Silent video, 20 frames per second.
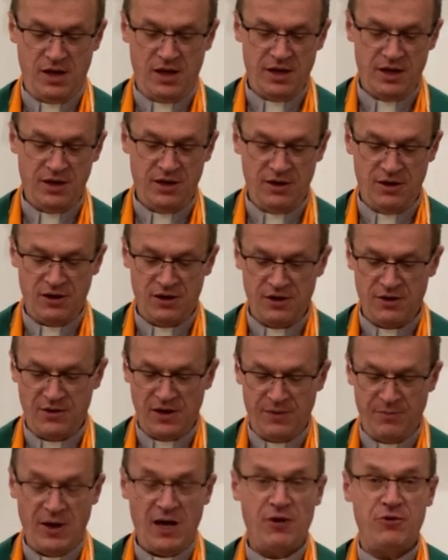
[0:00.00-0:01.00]
hear
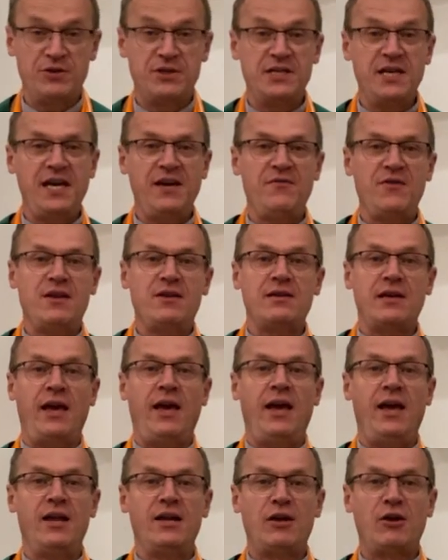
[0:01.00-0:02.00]
about David
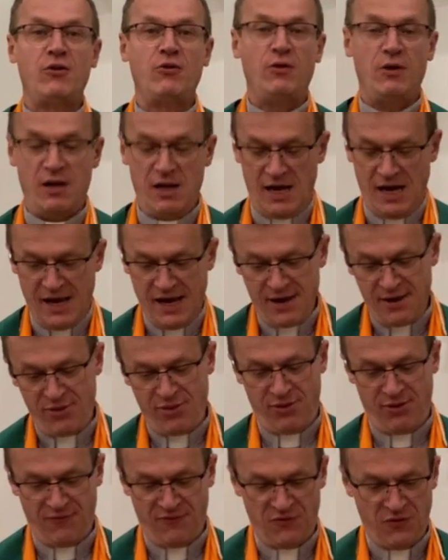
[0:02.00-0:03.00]
and Goliath